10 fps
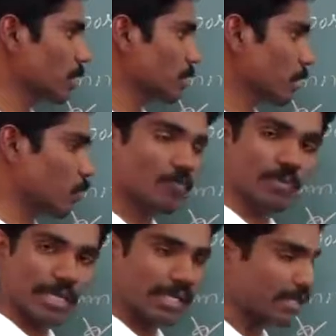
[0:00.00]
The code
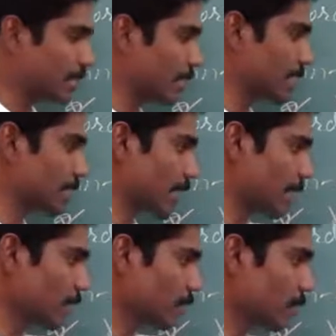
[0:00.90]
for the letter C is
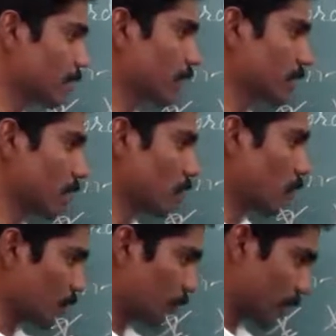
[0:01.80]
9. The
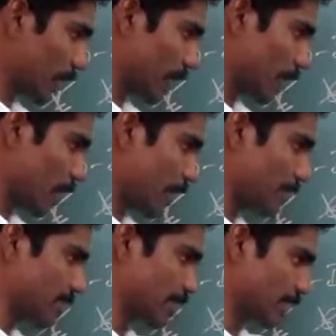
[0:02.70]
code for the letter R
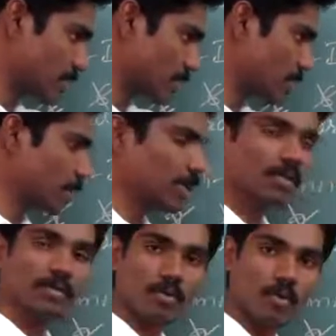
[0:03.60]
is 6.
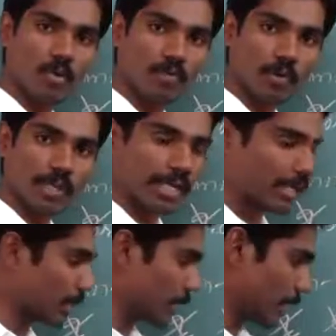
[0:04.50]
The code for the
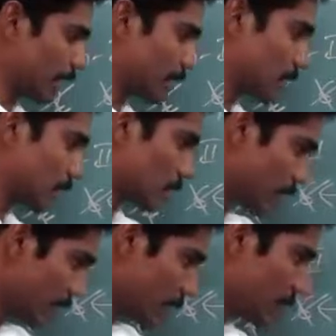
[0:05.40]
letter T is
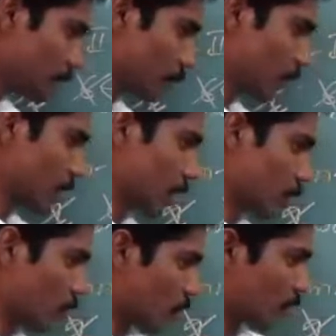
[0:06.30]
3. The
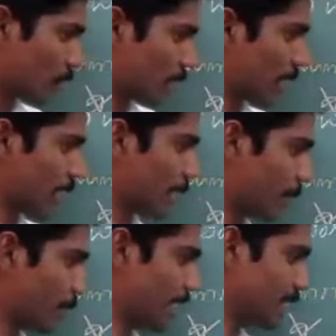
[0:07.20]
code for the letter
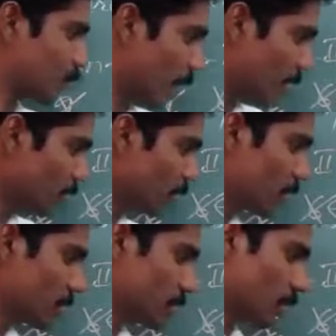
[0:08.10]
M is 1.
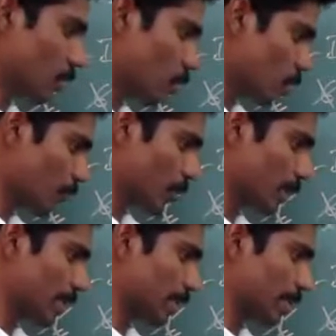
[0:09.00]
The code for the
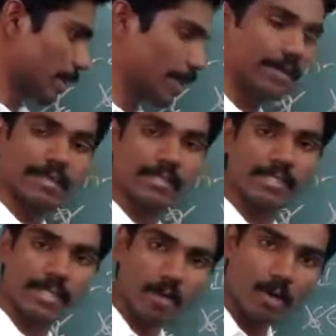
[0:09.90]
letter N is
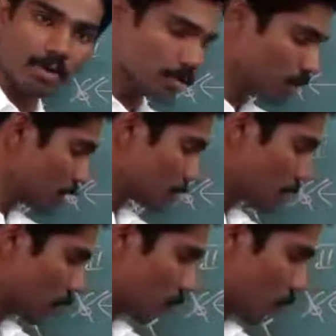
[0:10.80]
0.
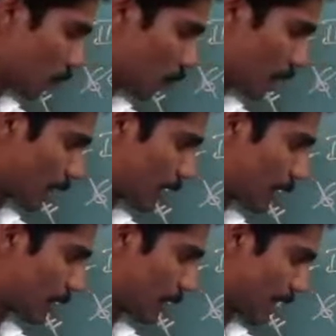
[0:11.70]
The code for the
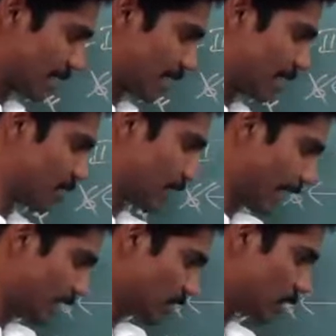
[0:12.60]
letter S is
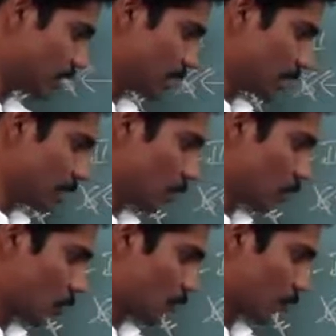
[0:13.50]
8. The
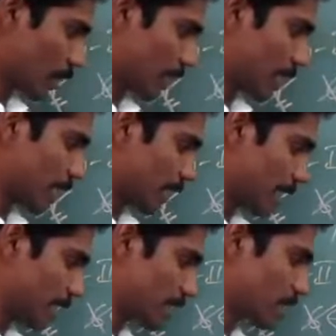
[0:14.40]
code for the letter
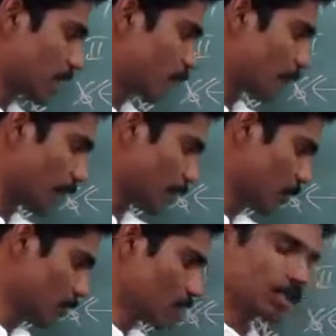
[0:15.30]
D is 5.
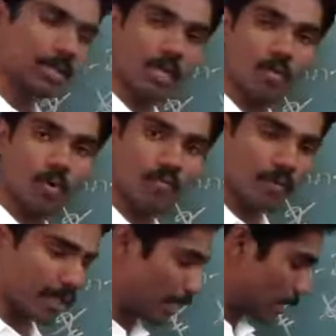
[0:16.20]
The code
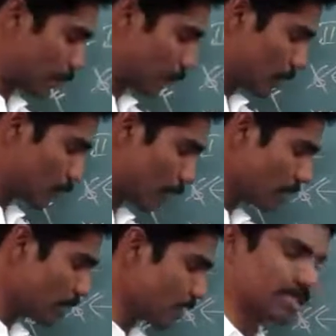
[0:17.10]
for the letter U is
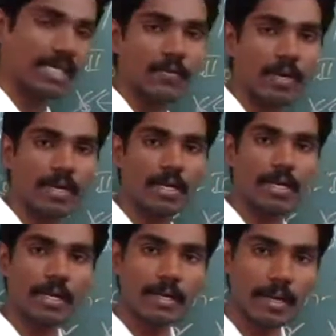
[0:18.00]
what? 7.
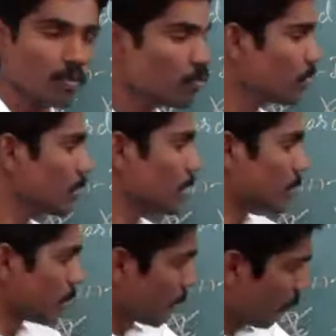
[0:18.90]
Now
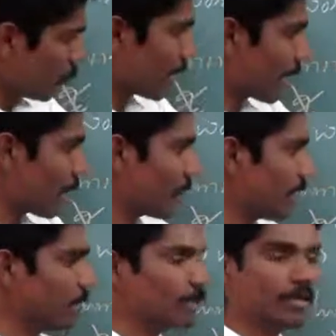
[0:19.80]
we are
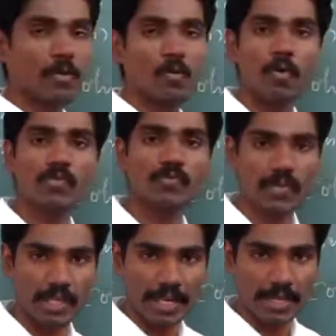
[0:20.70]
having the codes
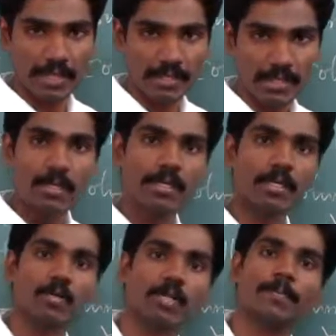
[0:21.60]
for the letters.
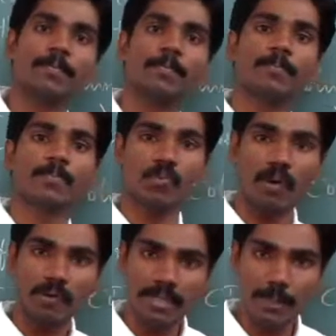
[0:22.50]
Now the
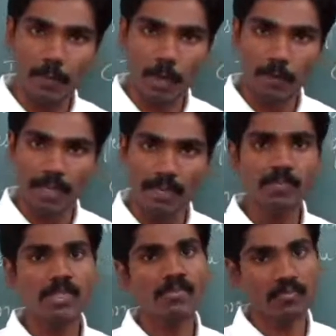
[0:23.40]
solving the problem
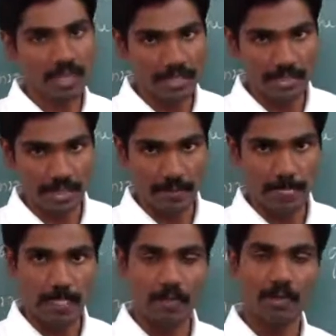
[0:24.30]
becomes easy.
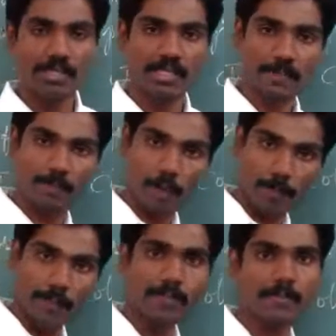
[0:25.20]
Now we'll see some
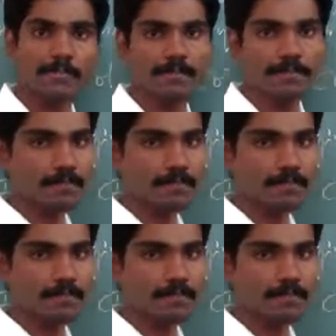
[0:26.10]
problems.